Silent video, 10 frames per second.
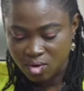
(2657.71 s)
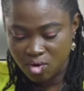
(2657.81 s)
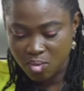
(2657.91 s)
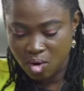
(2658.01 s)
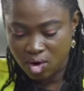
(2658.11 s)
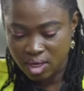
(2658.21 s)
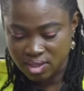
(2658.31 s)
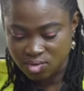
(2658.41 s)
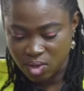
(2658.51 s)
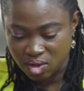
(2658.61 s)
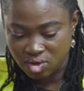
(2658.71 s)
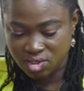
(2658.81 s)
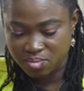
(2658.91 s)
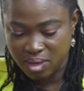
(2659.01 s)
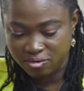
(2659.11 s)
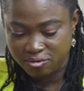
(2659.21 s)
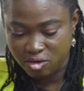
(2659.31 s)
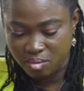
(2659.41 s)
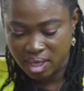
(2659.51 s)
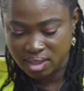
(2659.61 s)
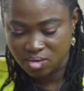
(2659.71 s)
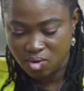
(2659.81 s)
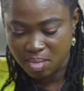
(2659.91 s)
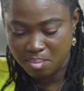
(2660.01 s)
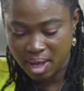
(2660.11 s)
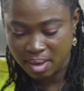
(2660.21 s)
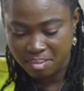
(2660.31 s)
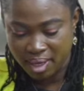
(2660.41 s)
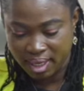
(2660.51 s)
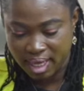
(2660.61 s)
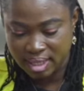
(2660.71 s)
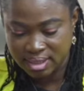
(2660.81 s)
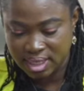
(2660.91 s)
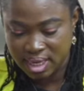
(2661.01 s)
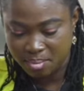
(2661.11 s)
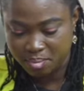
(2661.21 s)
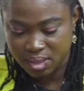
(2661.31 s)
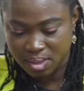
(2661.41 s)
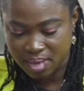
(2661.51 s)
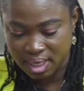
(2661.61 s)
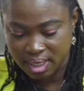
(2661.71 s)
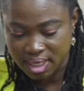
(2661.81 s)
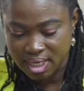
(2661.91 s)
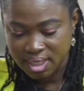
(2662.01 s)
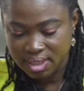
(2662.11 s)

Hope all is well. Osman from Asawaba, Benghazi camp, Tamale.